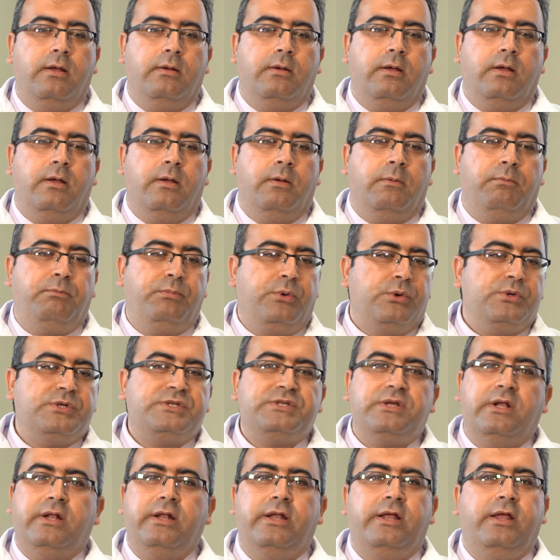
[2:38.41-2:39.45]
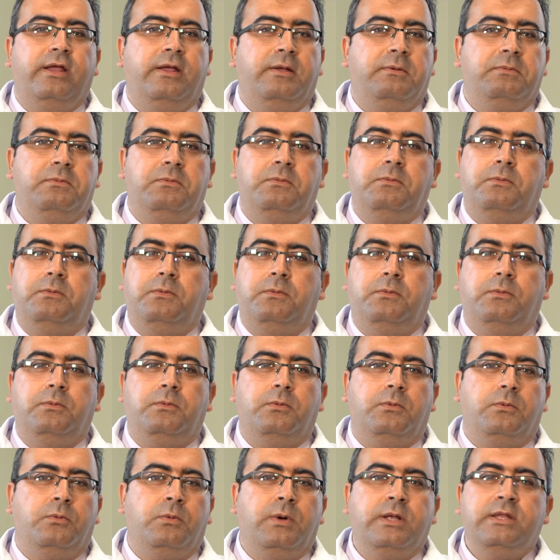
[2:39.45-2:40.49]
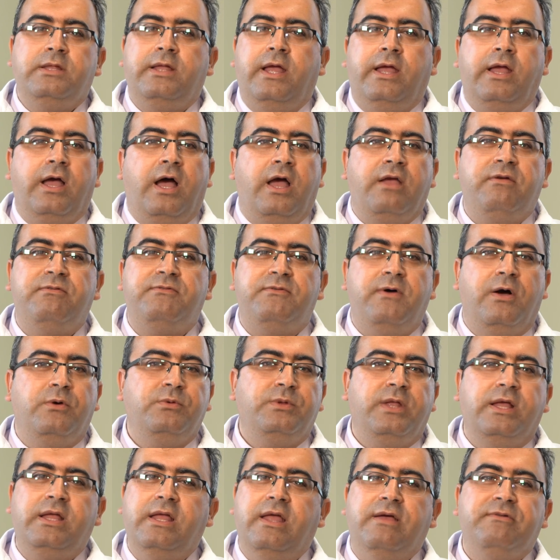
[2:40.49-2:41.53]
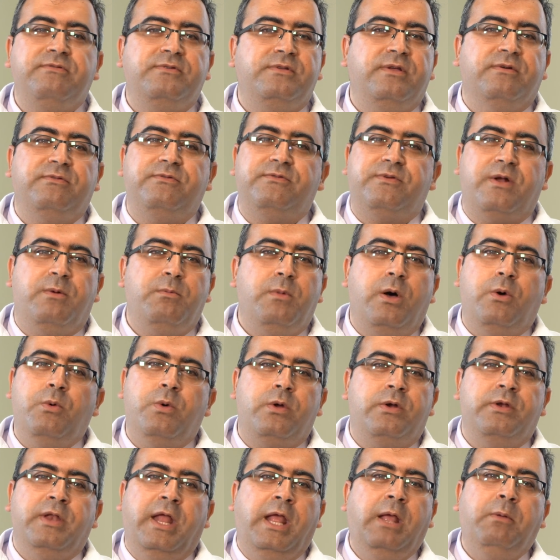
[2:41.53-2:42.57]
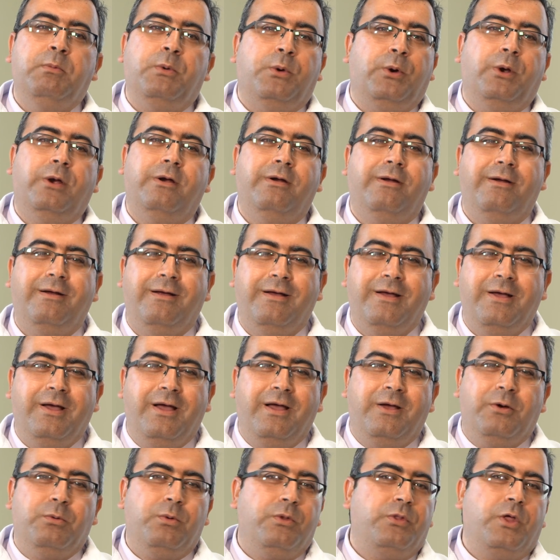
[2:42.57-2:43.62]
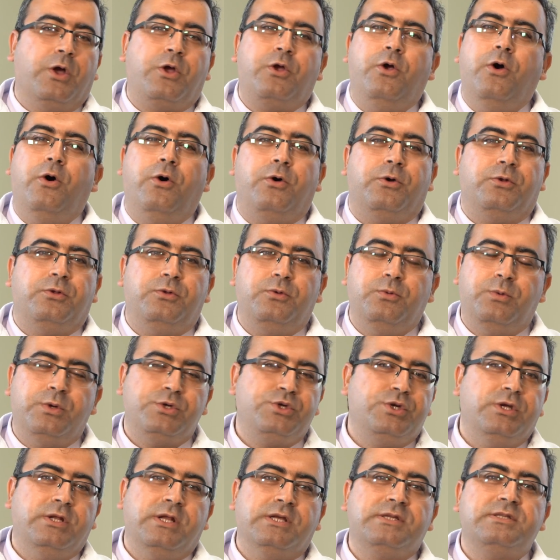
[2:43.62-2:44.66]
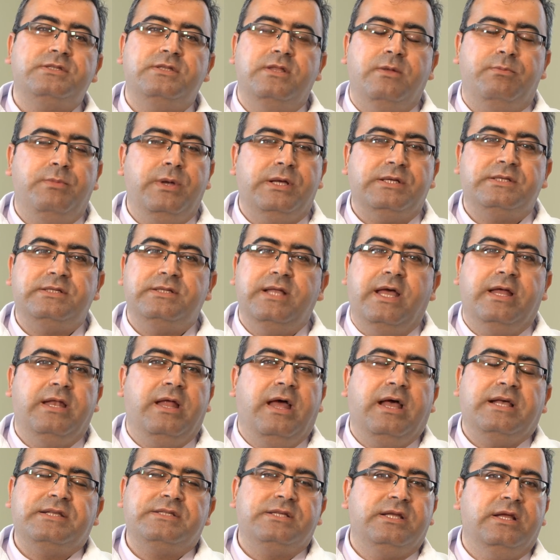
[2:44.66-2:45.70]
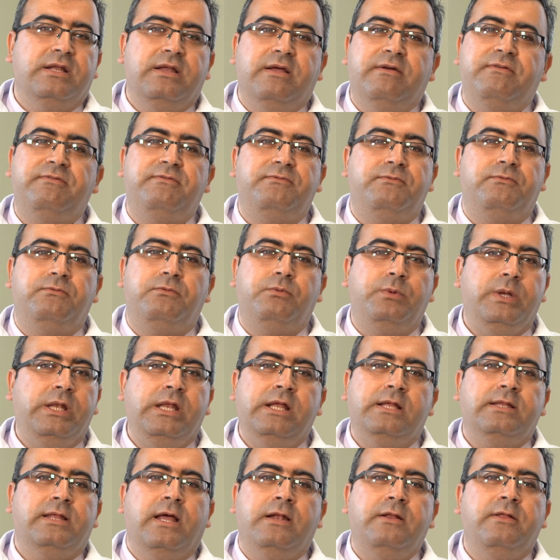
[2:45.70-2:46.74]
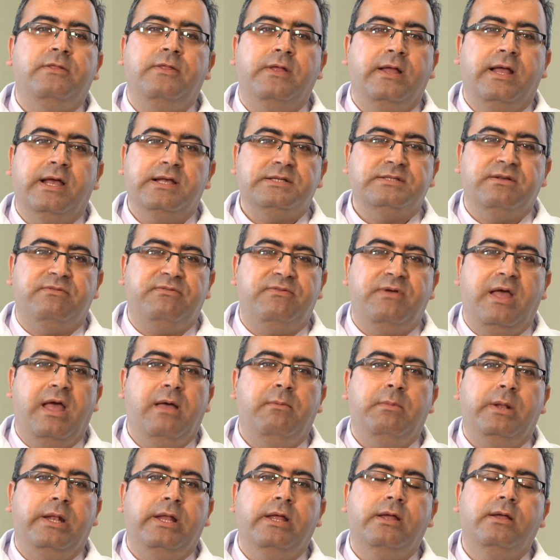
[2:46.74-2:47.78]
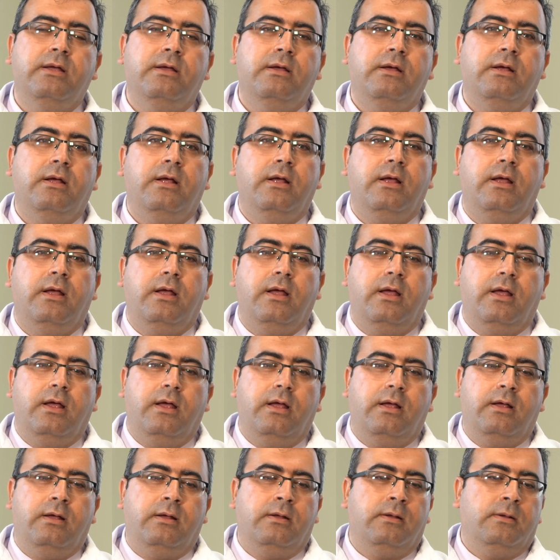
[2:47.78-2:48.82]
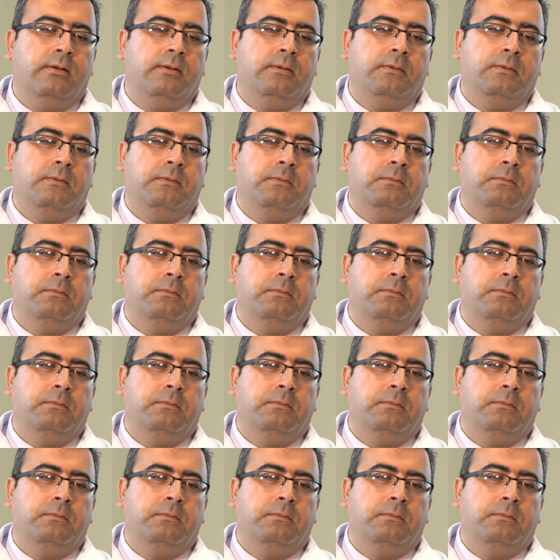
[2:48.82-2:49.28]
Uh, personally, one day I found a gift from our neighbor with a card wishing us the best and asking if we need anything as a family. Uh,